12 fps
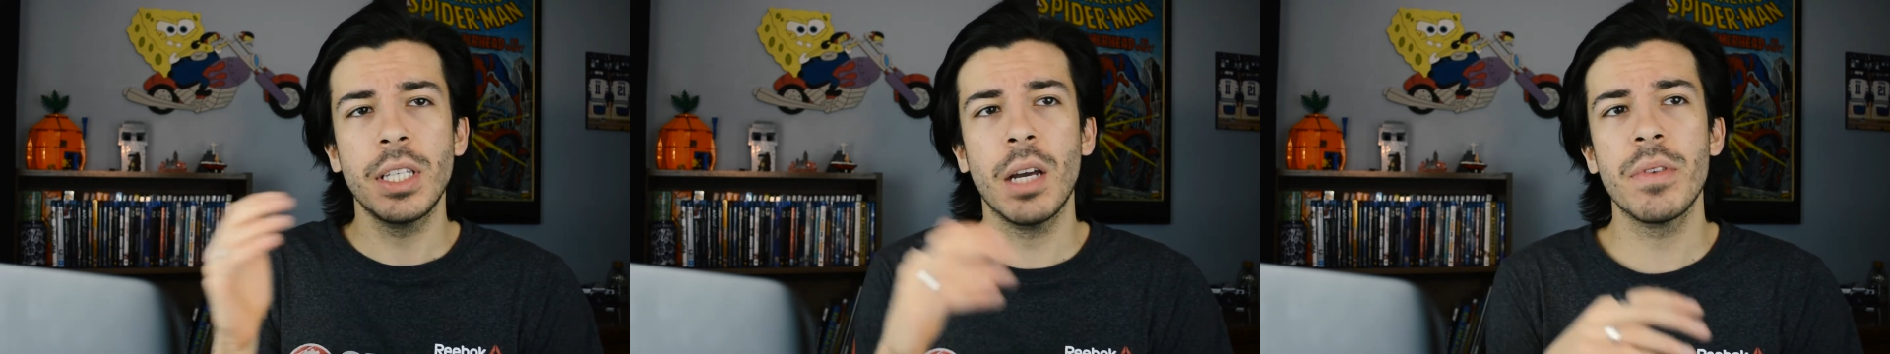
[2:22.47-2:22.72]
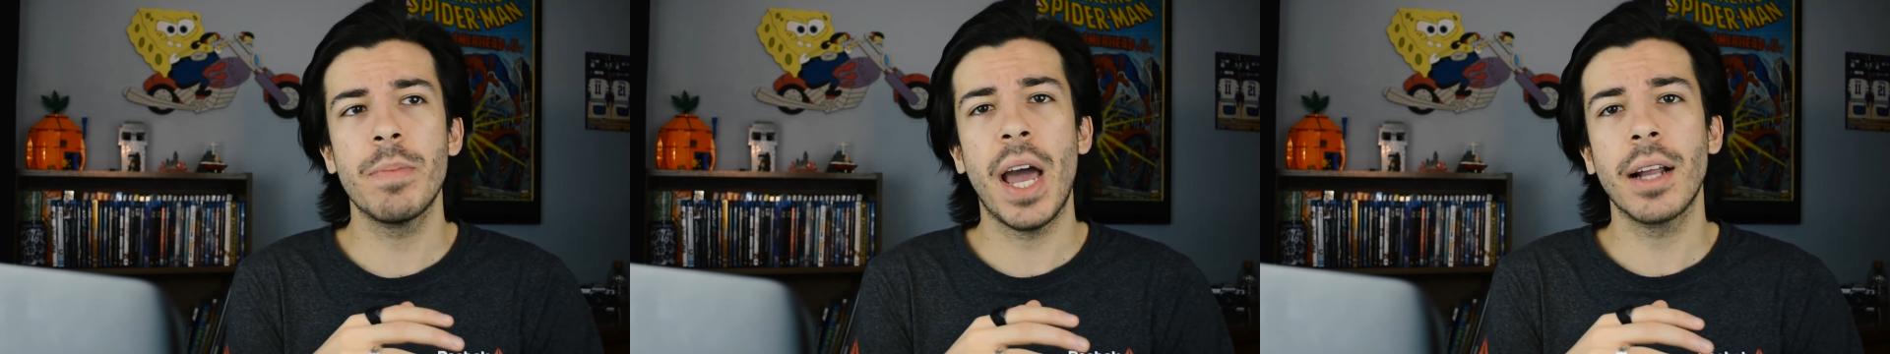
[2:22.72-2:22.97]

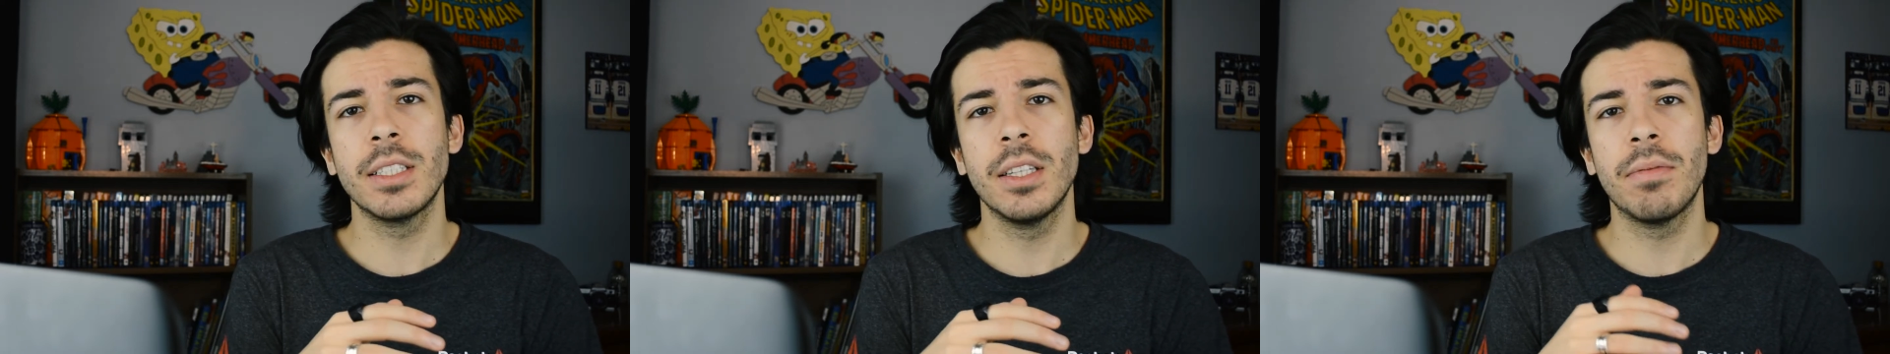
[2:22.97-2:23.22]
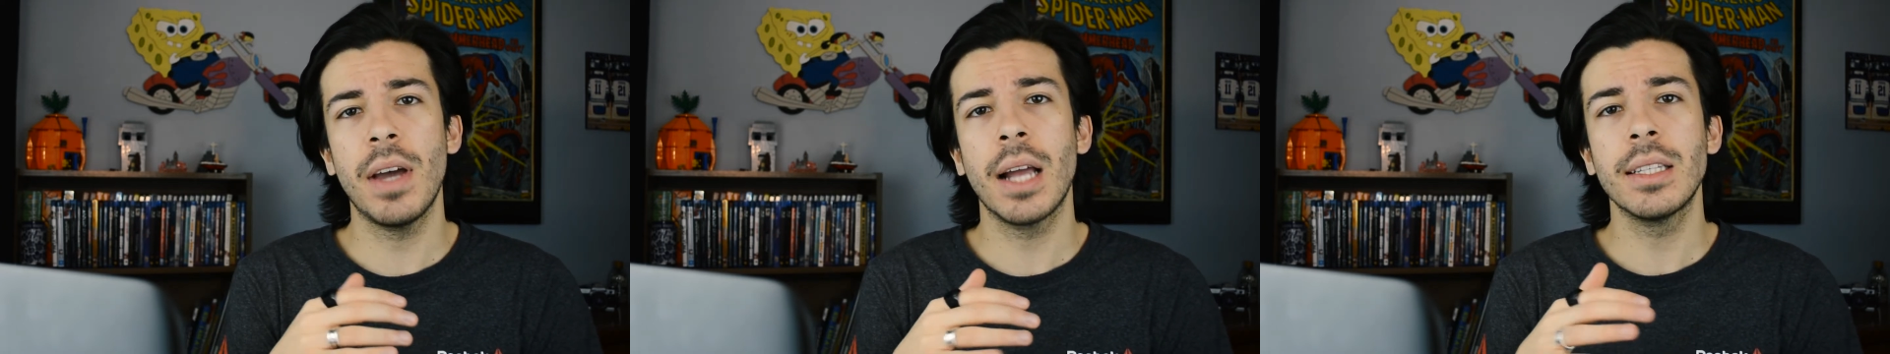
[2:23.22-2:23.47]
comes back to the
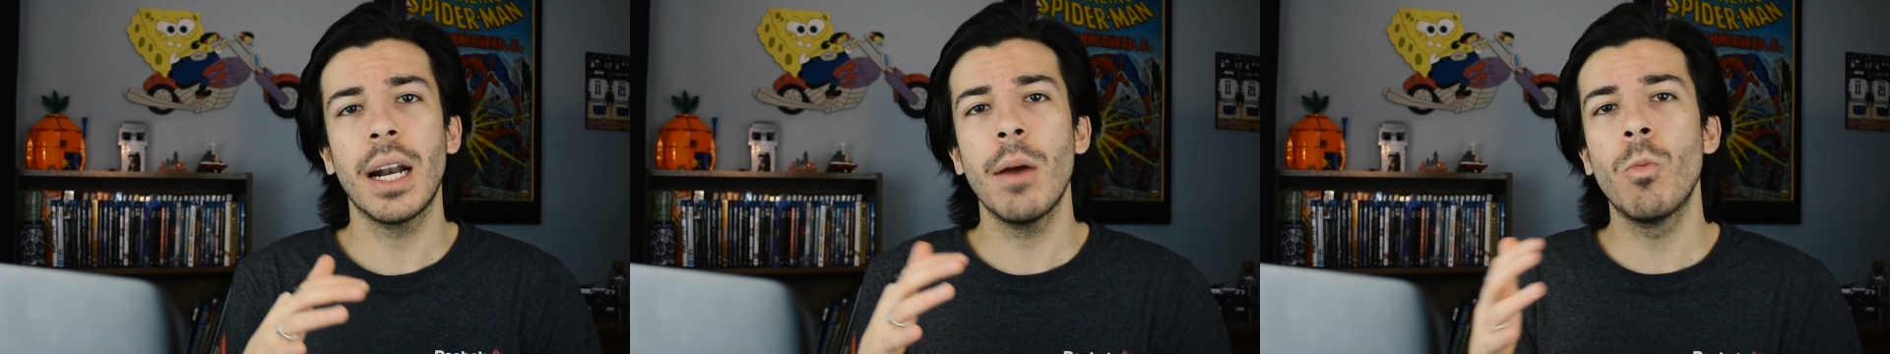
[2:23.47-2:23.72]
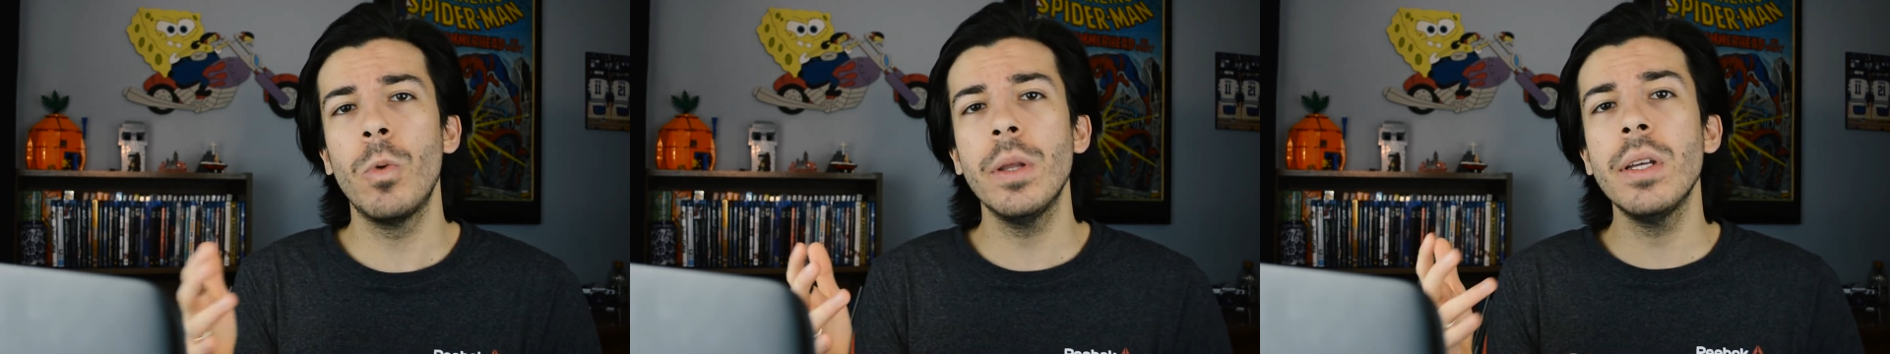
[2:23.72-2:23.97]
fact that I
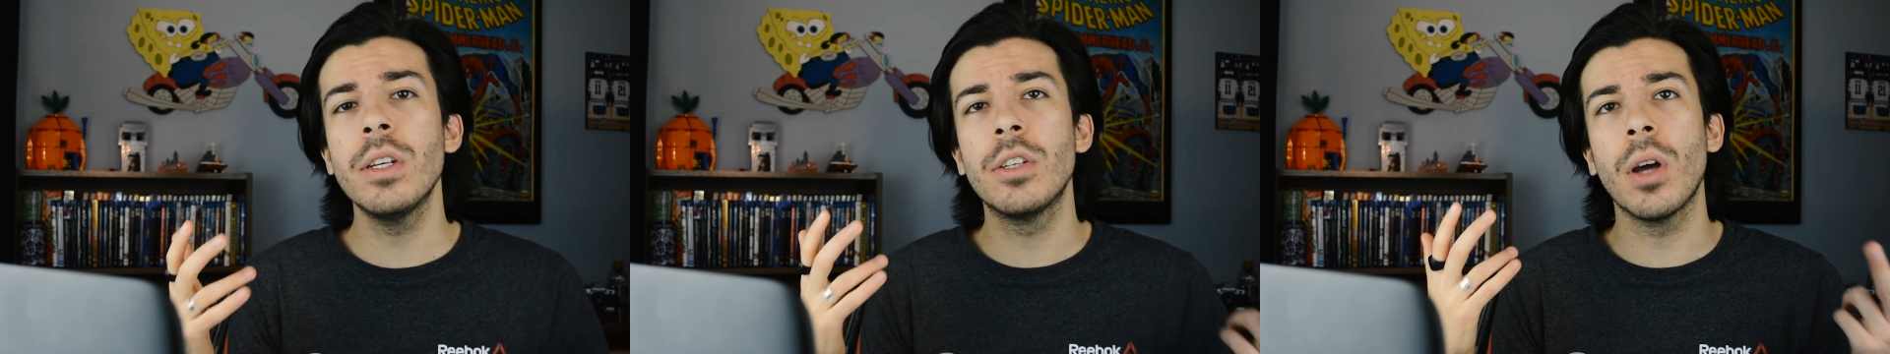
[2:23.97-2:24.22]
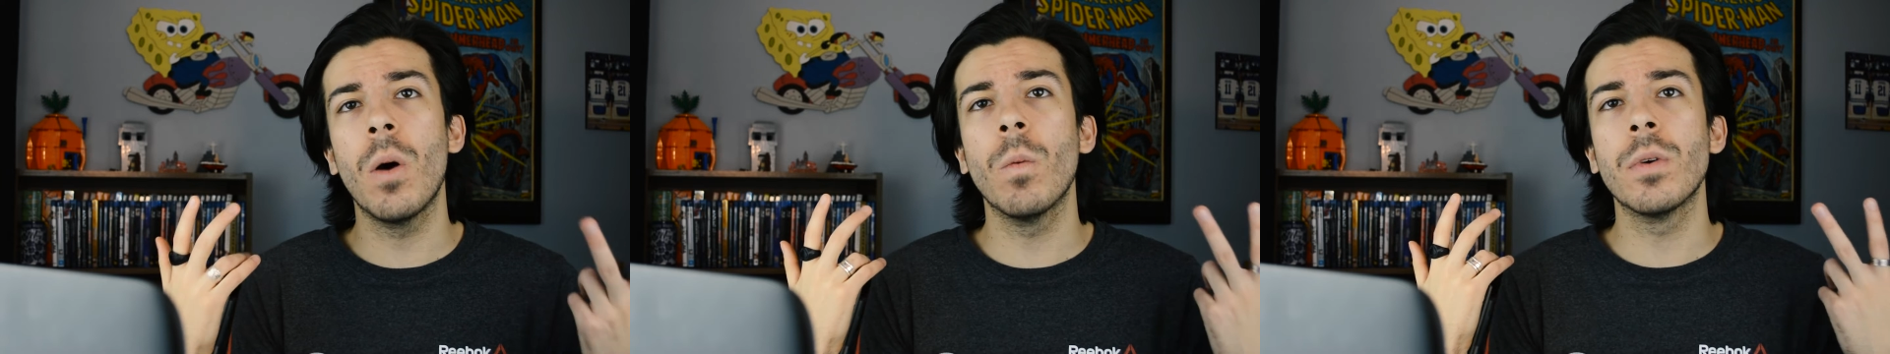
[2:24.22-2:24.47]
really
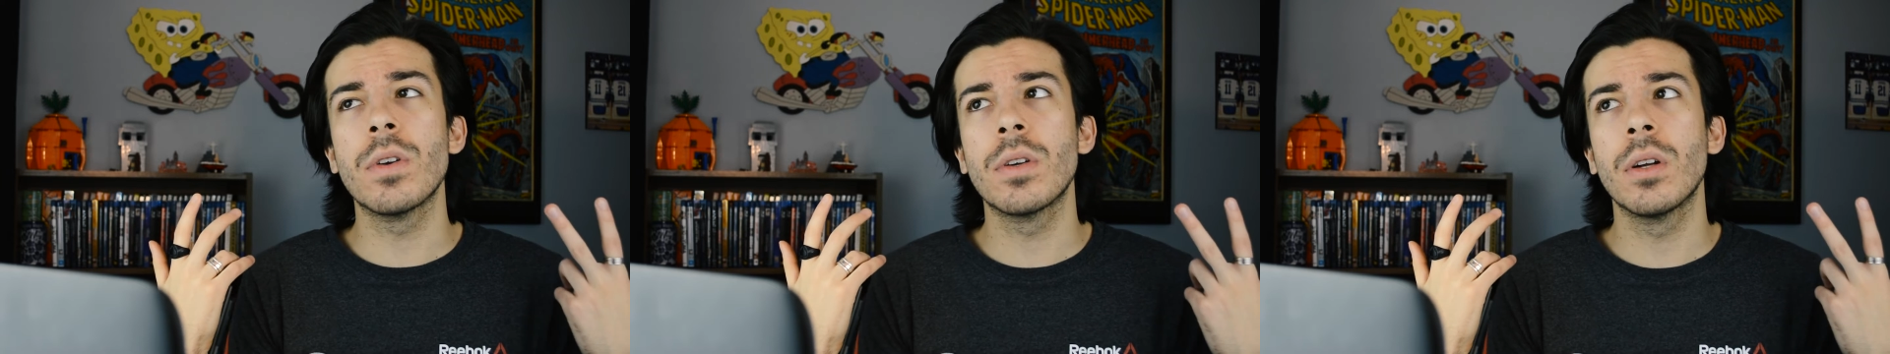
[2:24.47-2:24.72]
don't